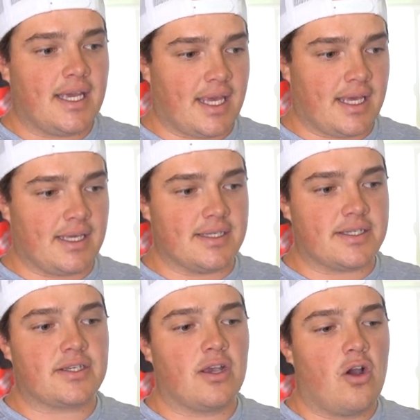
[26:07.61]

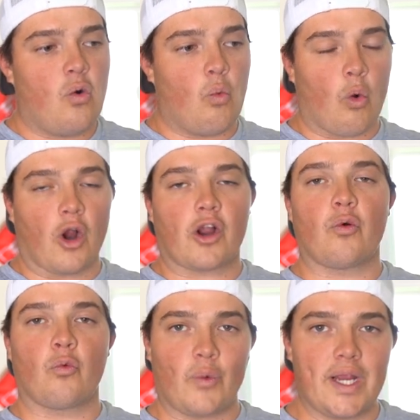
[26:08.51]
is
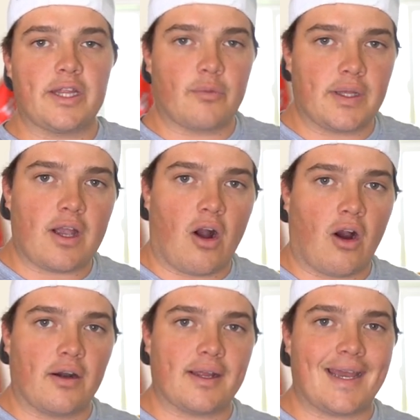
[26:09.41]
work really, really
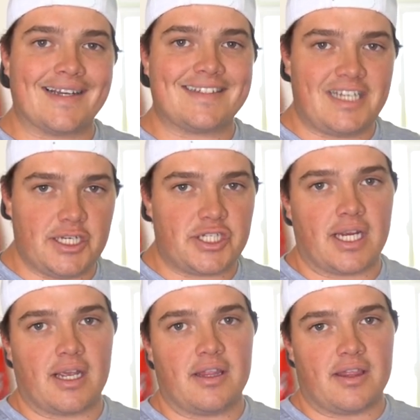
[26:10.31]
hard at
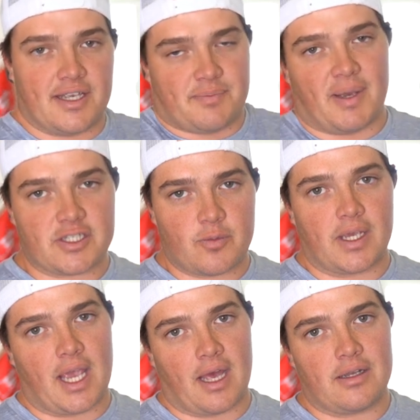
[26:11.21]
teaching as best we
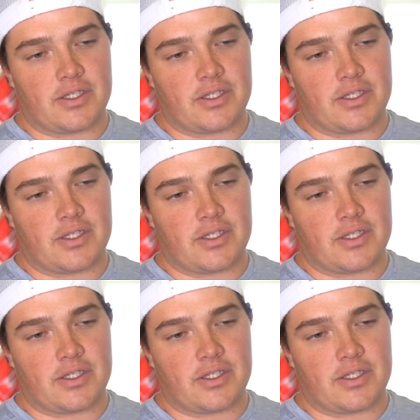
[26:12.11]
can.